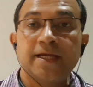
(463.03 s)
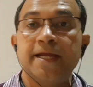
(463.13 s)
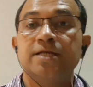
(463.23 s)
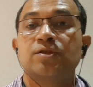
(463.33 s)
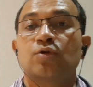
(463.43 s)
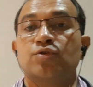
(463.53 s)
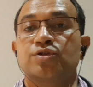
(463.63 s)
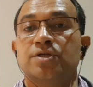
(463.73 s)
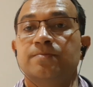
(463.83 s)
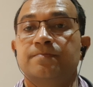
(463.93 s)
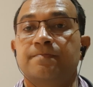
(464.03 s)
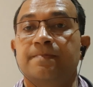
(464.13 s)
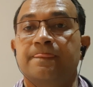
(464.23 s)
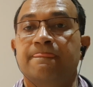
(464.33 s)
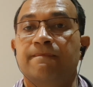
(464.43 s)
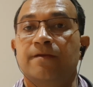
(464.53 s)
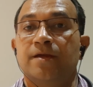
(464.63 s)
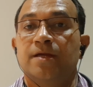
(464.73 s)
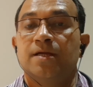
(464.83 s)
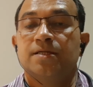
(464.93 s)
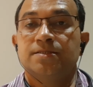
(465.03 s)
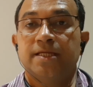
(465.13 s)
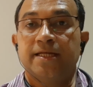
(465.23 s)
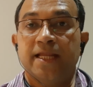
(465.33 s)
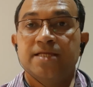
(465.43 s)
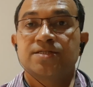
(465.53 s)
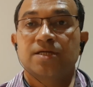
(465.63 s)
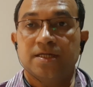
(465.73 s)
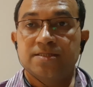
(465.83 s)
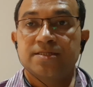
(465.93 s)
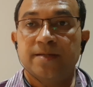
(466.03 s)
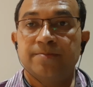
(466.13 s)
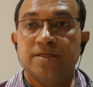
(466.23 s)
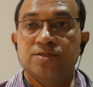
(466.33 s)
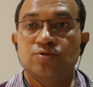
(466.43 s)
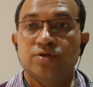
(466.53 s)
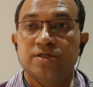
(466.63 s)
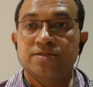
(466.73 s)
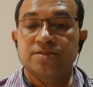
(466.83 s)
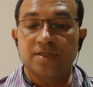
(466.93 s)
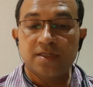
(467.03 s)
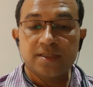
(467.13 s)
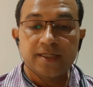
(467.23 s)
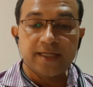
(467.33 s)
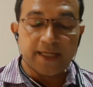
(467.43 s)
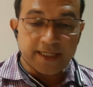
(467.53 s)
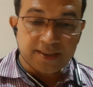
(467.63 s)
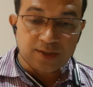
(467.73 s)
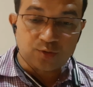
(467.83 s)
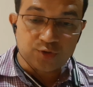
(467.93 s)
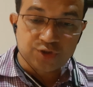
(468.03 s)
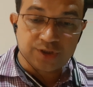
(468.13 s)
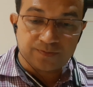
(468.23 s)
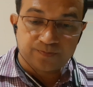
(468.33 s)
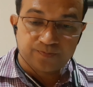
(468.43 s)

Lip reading: 8th question. The next concept is, students, the 8th question.